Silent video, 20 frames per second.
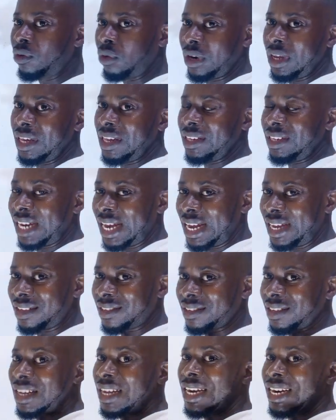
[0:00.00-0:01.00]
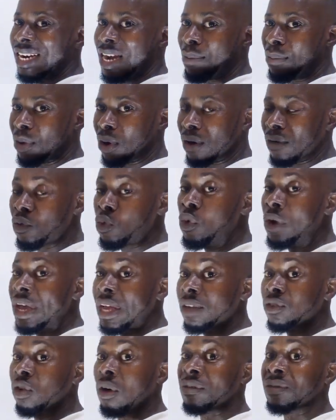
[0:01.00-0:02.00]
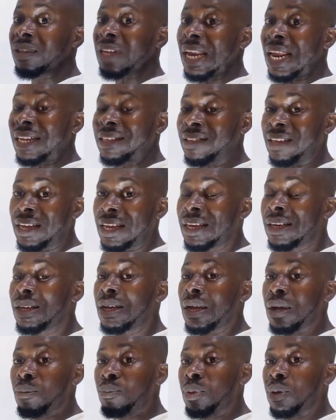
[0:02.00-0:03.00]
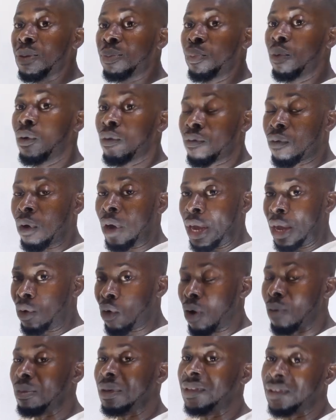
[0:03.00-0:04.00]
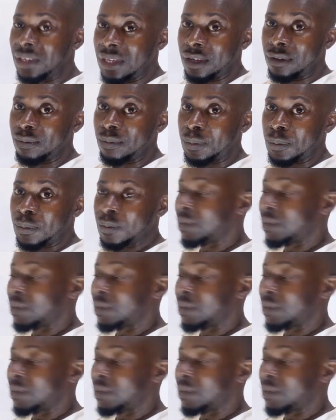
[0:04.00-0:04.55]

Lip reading: So this is just number of ways of selecting people for a committee.